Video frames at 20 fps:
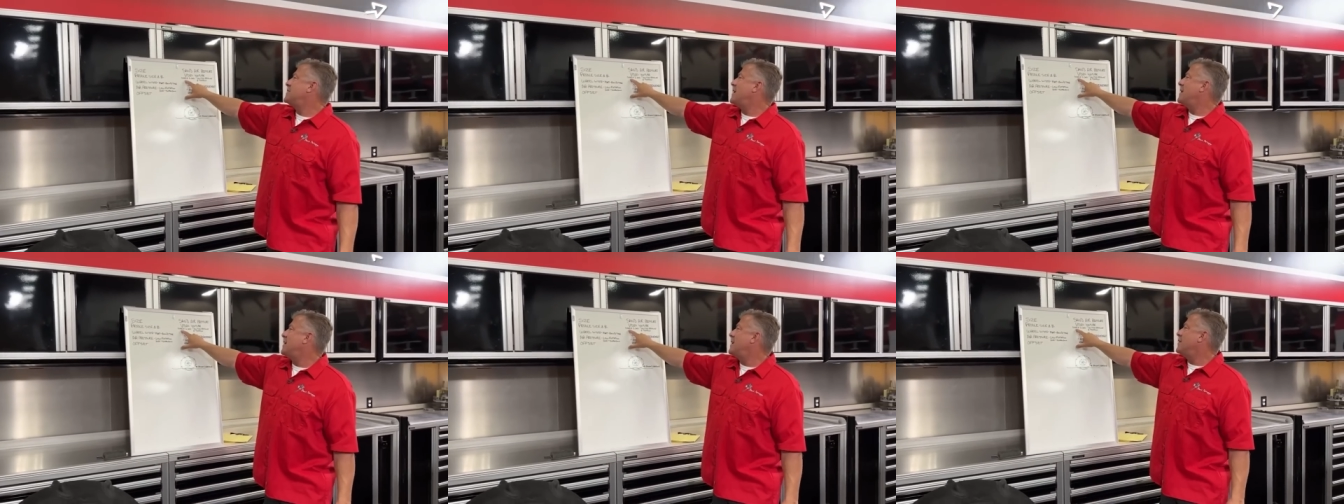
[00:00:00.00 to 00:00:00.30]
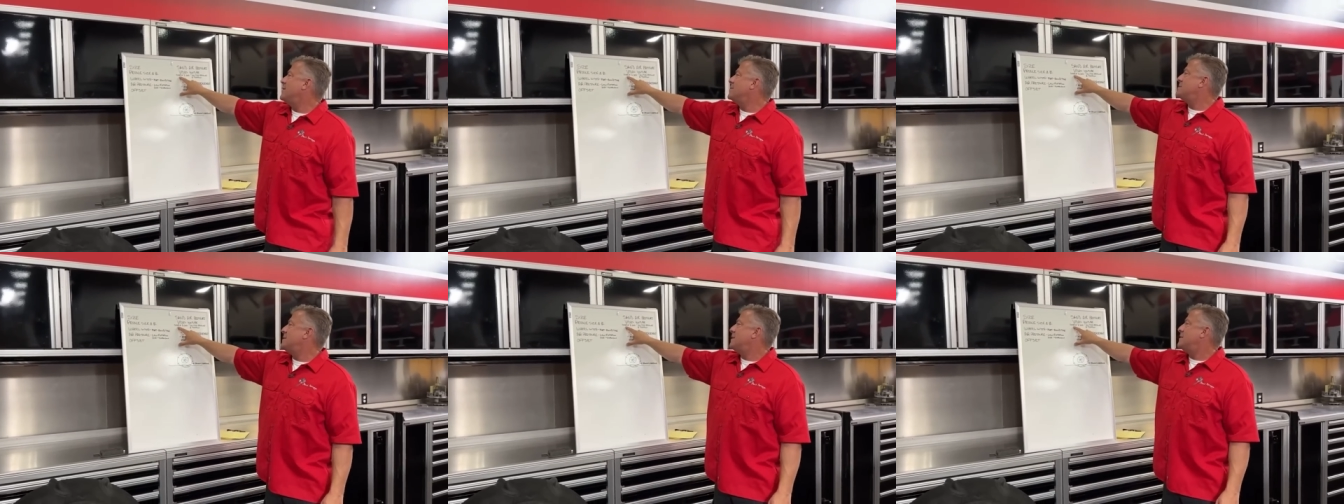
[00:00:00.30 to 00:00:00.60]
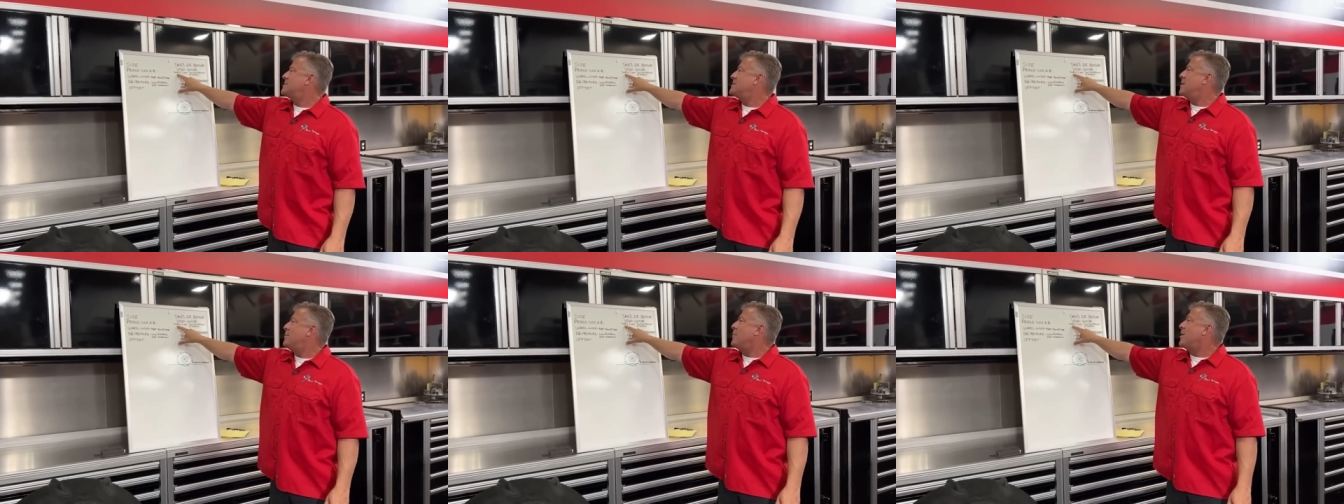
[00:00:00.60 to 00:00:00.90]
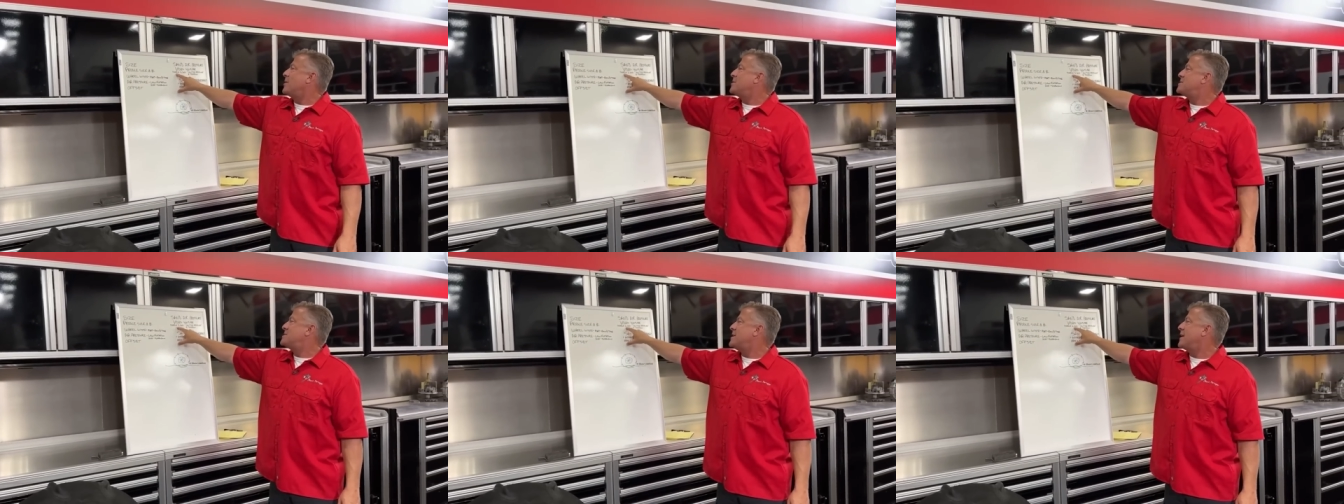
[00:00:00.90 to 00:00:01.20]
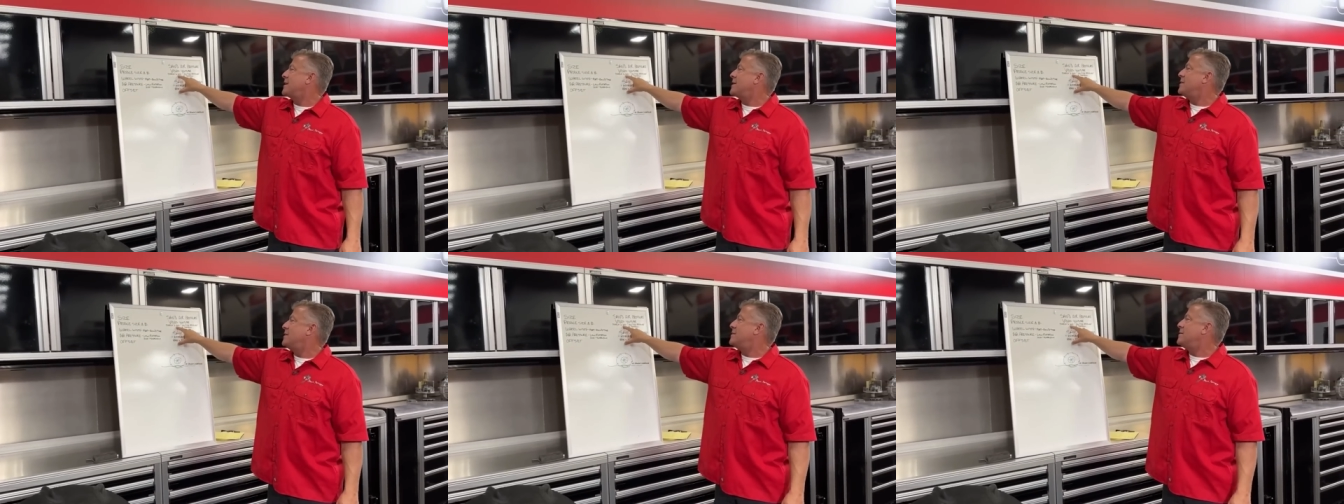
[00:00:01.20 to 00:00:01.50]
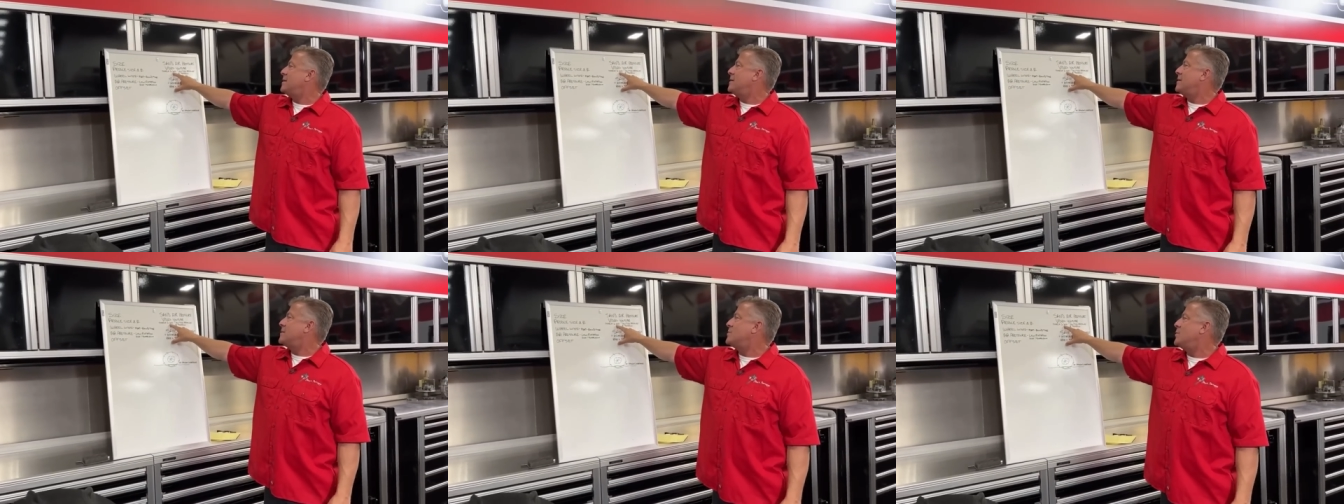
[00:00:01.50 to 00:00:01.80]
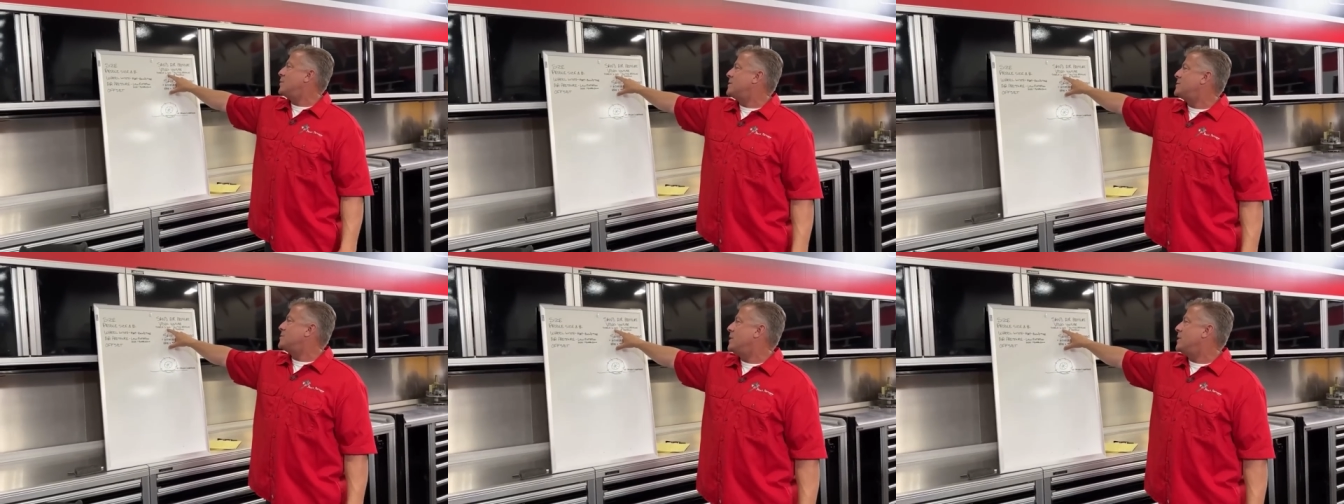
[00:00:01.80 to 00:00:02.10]
that, here's it's a March 2nd,
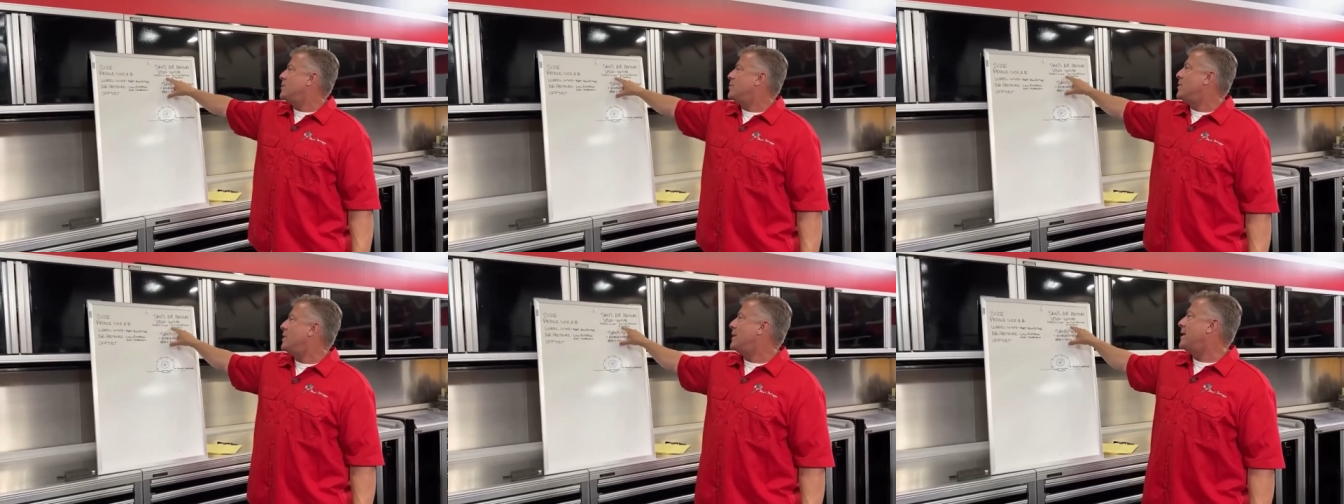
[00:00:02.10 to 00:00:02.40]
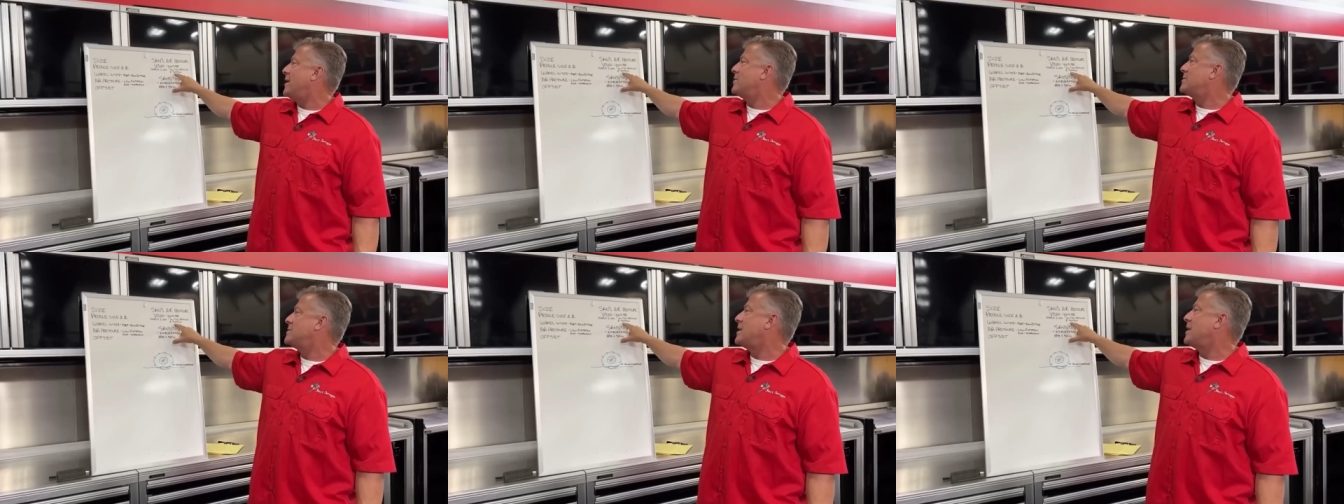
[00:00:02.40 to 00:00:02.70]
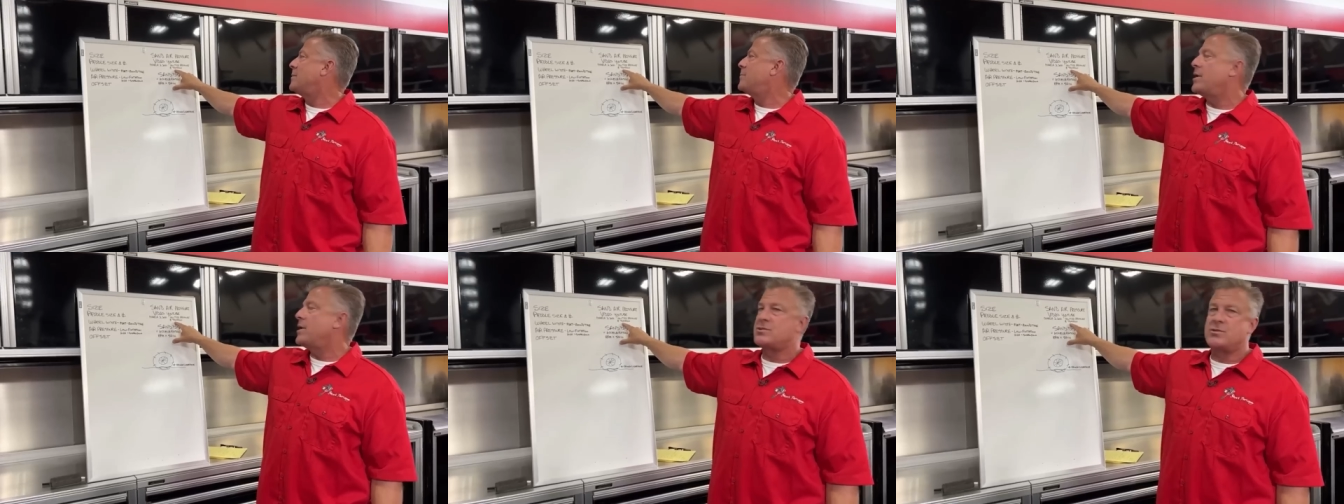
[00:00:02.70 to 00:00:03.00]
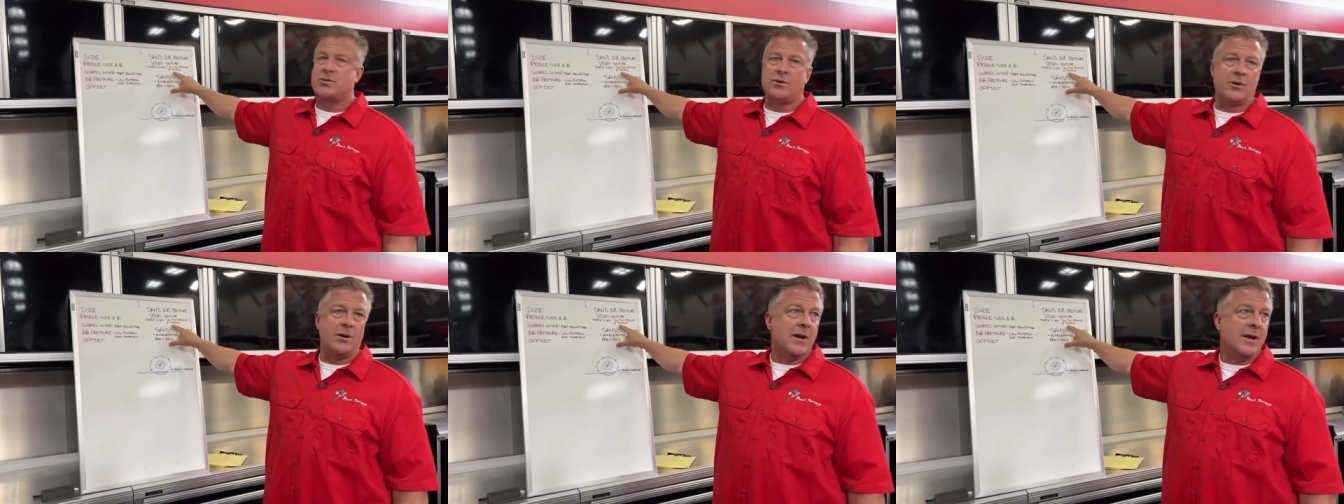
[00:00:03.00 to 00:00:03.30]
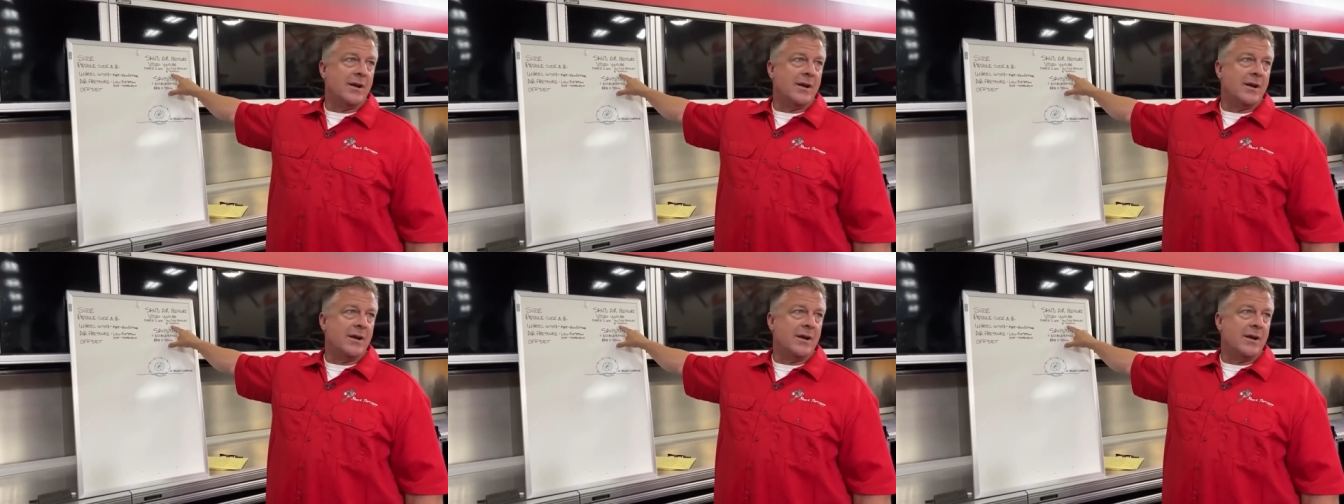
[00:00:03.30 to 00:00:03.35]
2021, how tire pressure